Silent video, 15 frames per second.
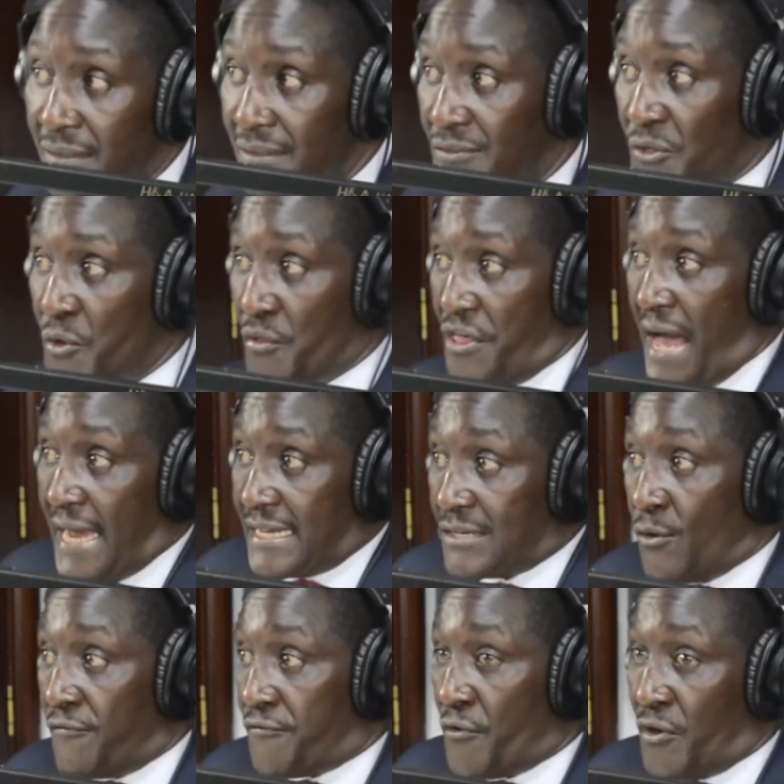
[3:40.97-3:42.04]
So that,
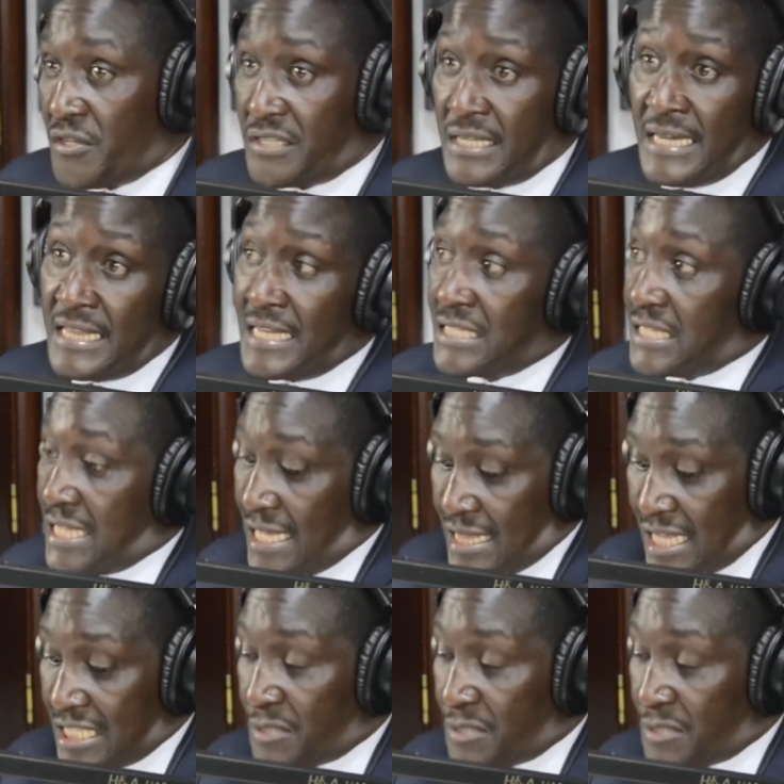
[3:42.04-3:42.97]
of course, the